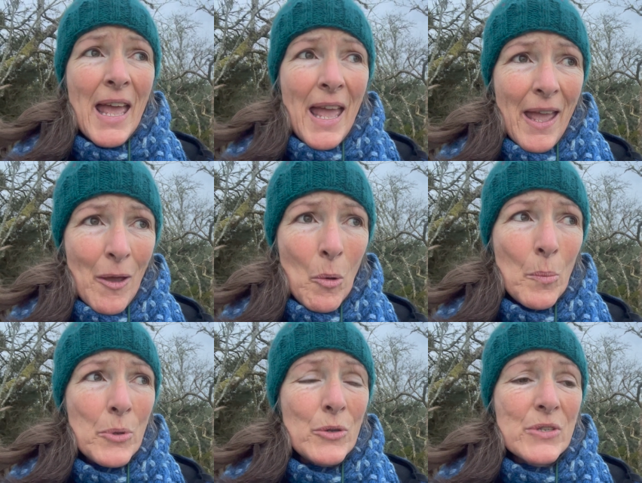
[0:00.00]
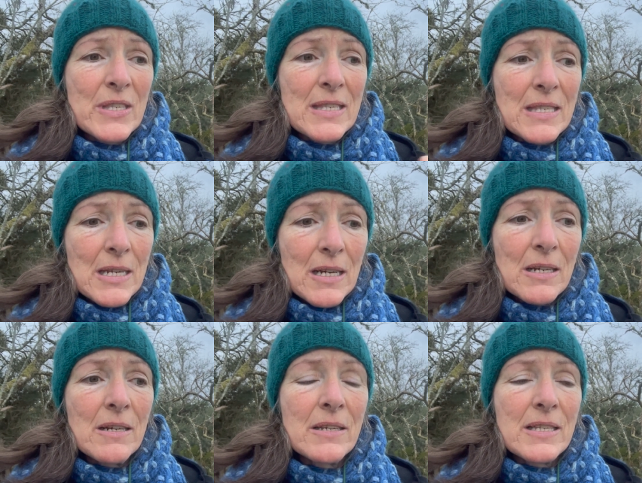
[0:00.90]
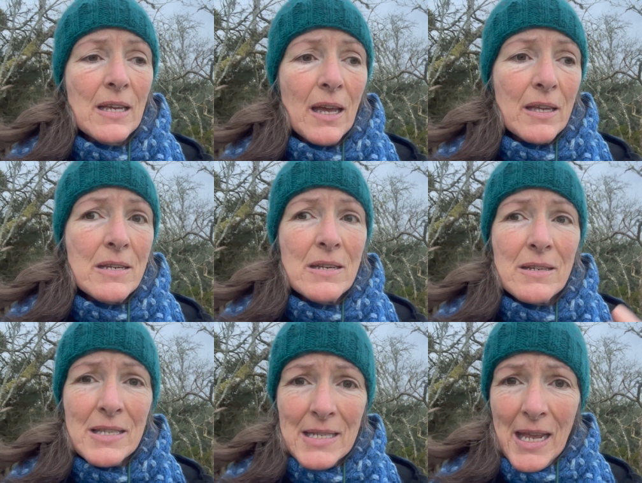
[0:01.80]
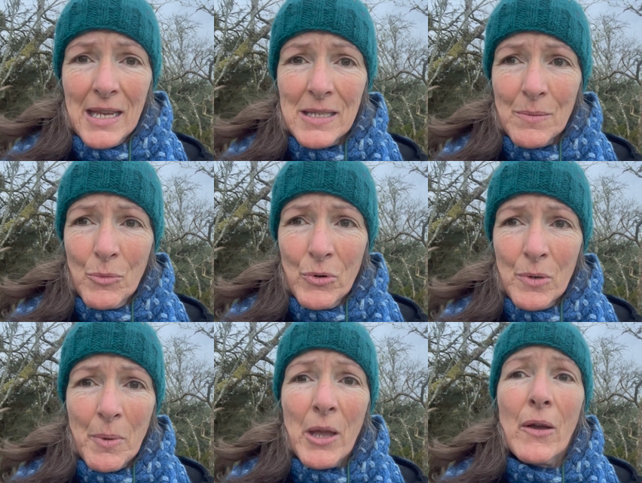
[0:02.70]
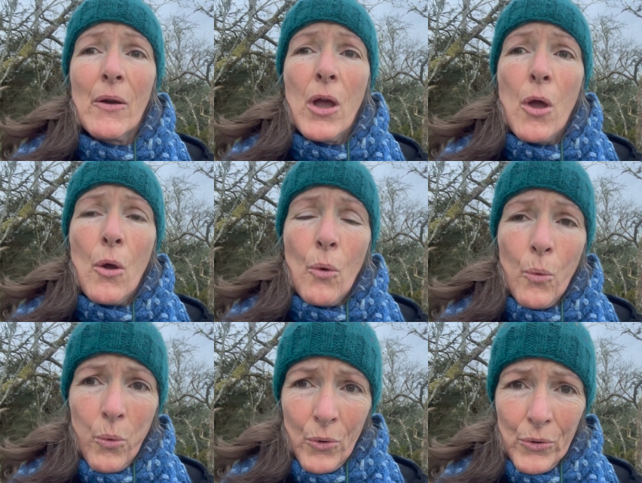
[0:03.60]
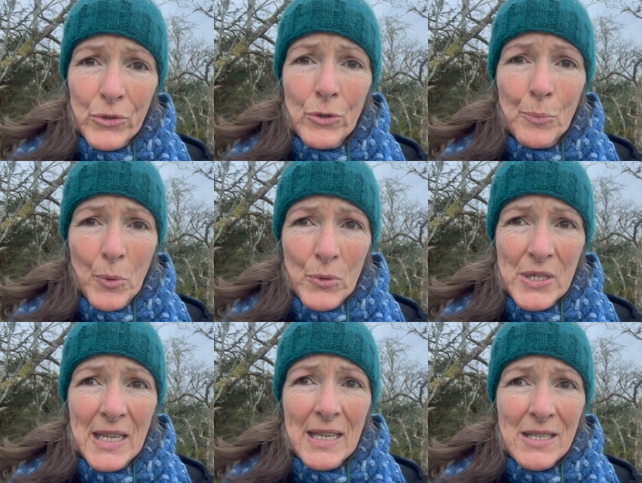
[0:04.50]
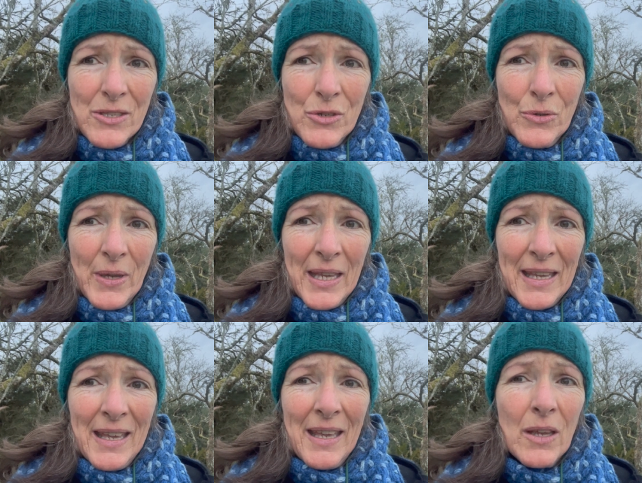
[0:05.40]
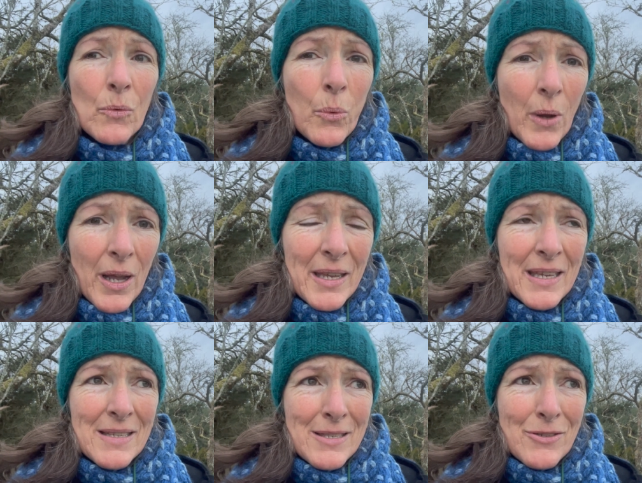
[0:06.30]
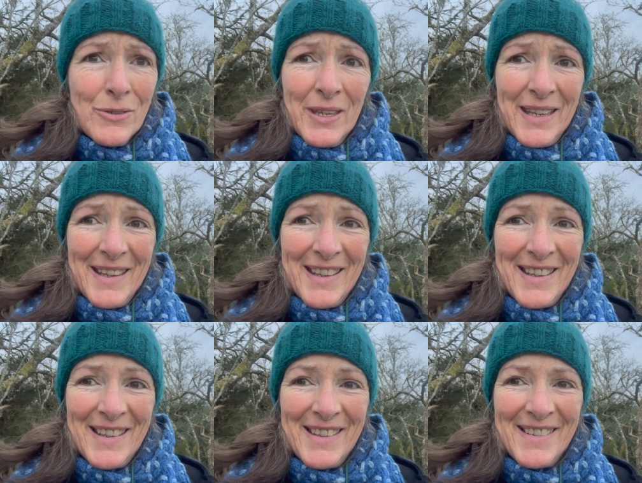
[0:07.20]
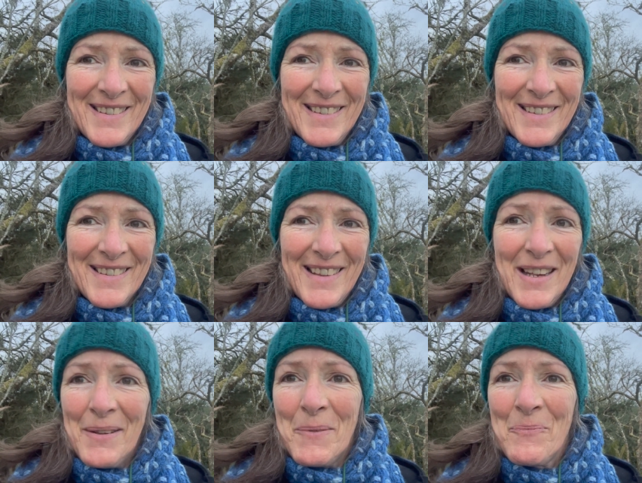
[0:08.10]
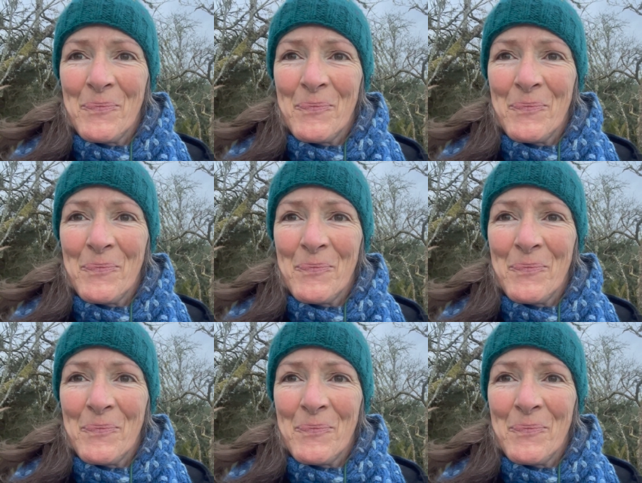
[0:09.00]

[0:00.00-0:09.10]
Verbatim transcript: help you to start to understand more about what your body is doing and why it's doing it. Anyway,